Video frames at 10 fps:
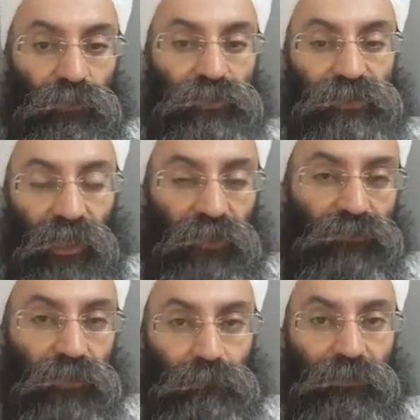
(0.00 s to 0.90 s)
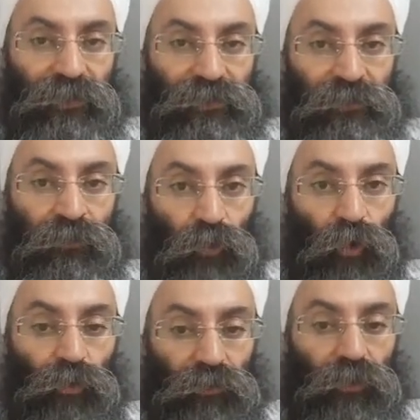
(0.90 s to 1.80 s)
who is actually present in
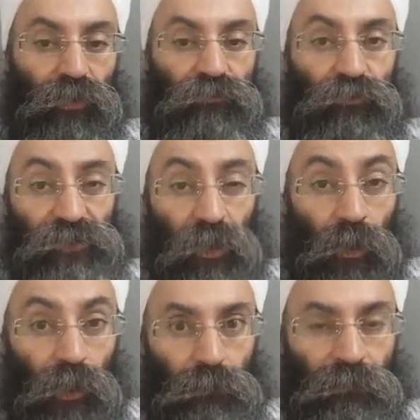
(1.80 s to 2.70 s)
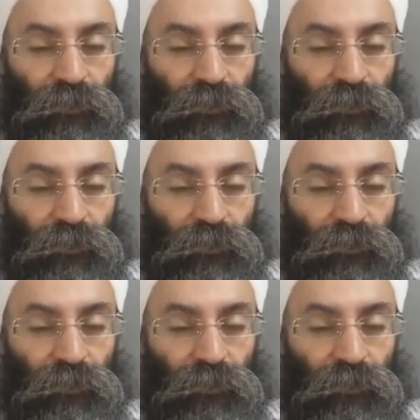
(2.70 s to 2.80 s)
all the hearts, who is the heartbeat of